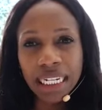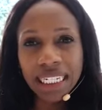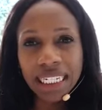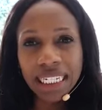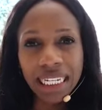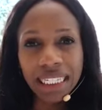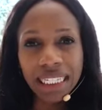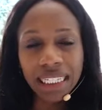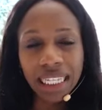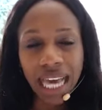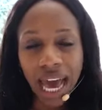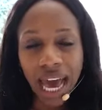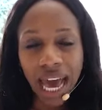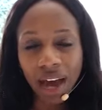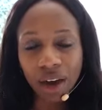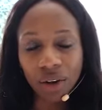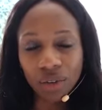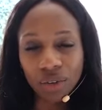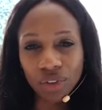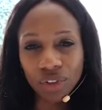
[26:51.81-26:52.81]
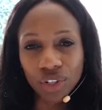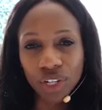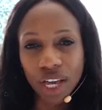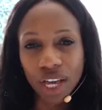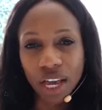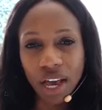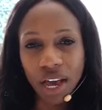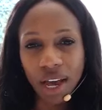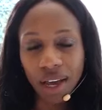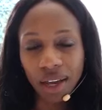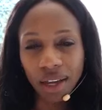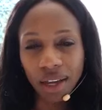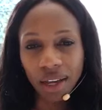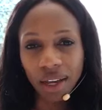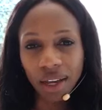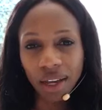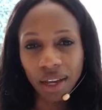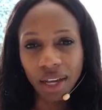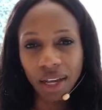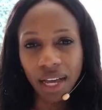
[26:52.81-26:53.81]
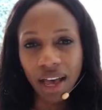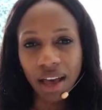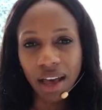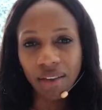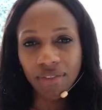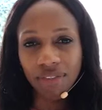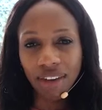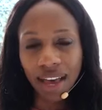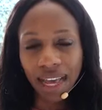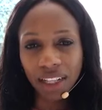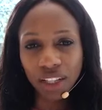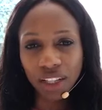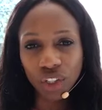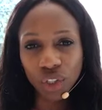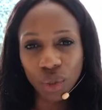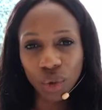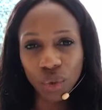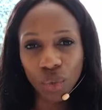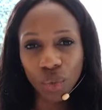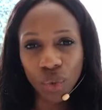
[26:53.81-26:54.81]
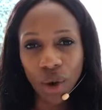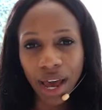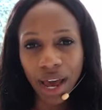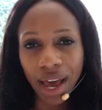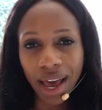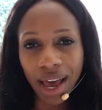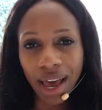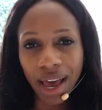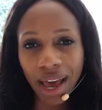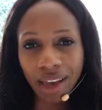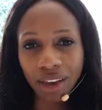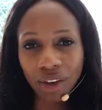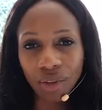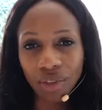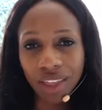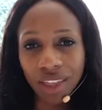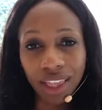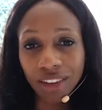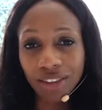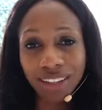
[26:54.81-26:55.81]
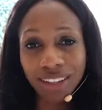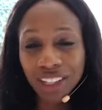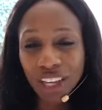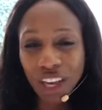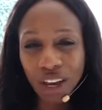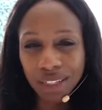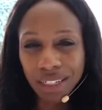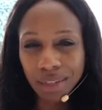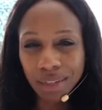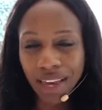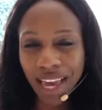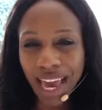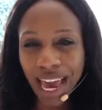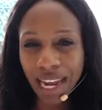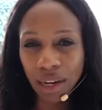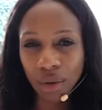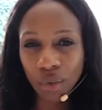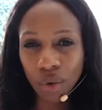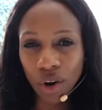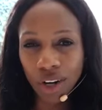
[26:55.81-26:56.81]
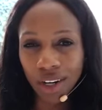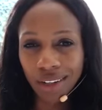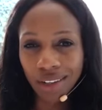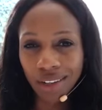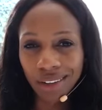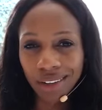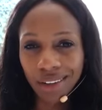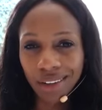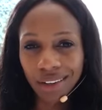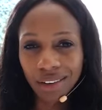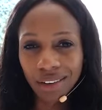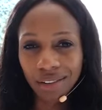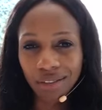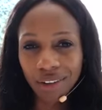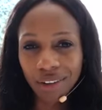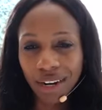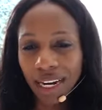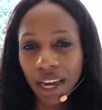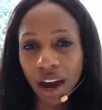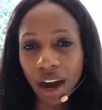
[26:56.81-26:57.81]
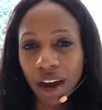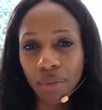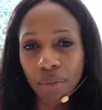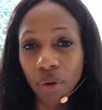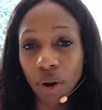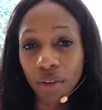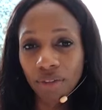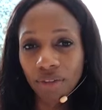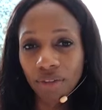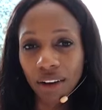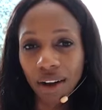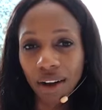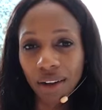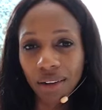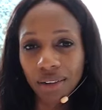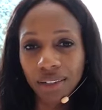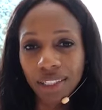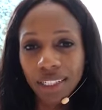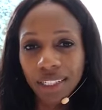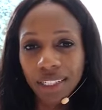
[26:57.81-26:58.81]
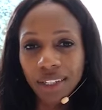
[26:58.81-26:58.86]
discount events where you think there isn't going to be anyone really high profile,